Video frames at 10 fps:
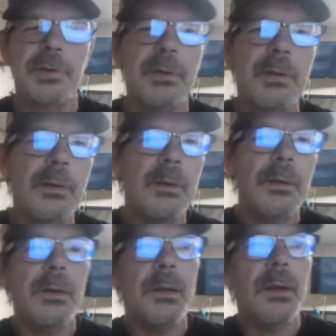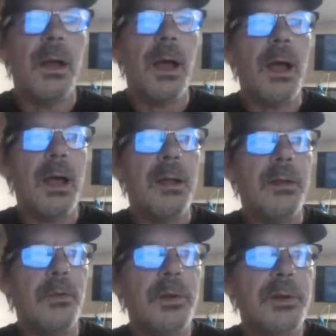doing the distress look is
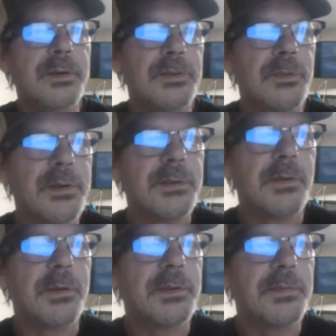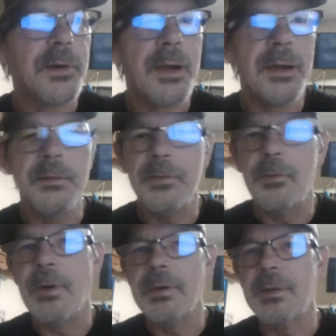fine if you want something that looks like it's very
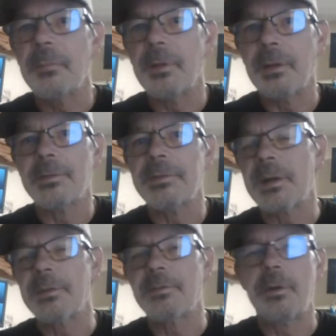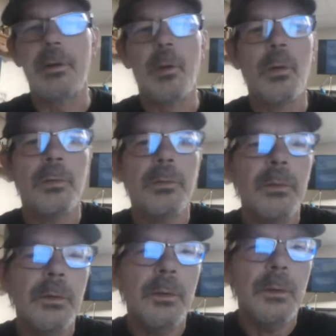old,
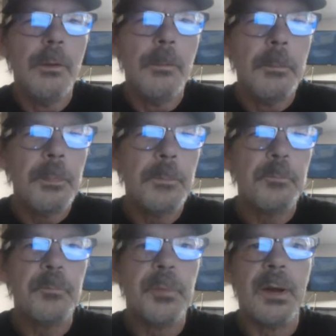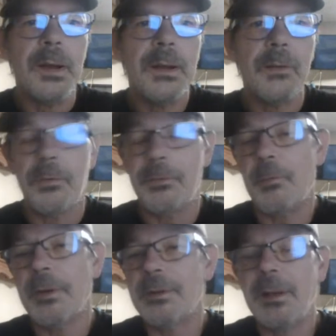or if you want it to last and you don't care what it looks
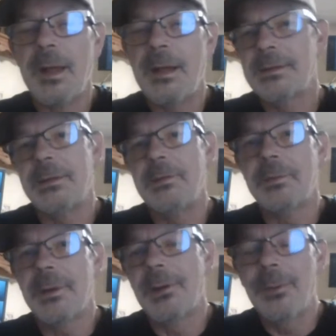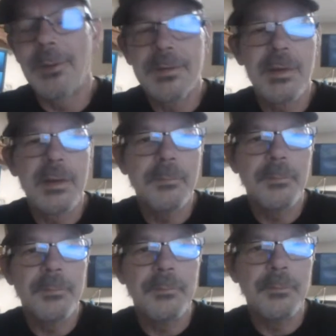like. Me personally,
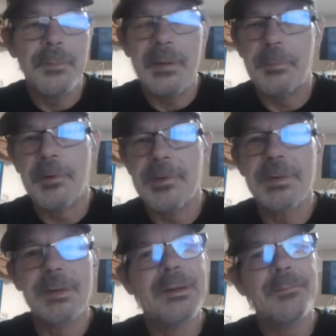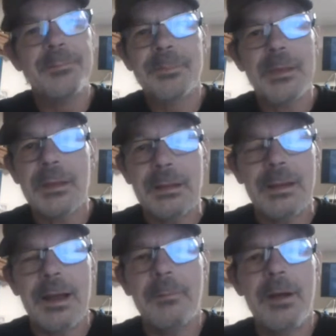I'm not a fan of it. I
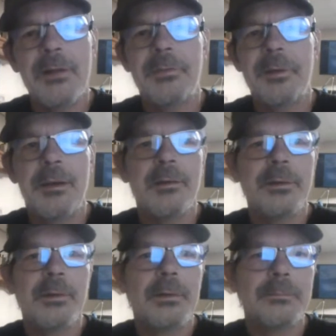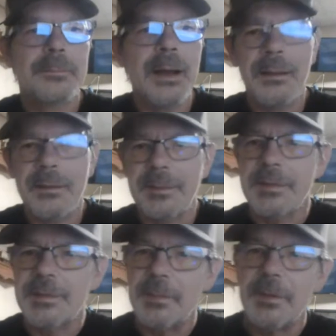like things to be nice, crisp, clean, and
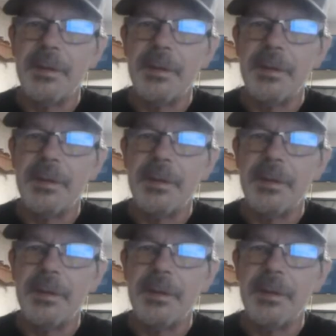clear.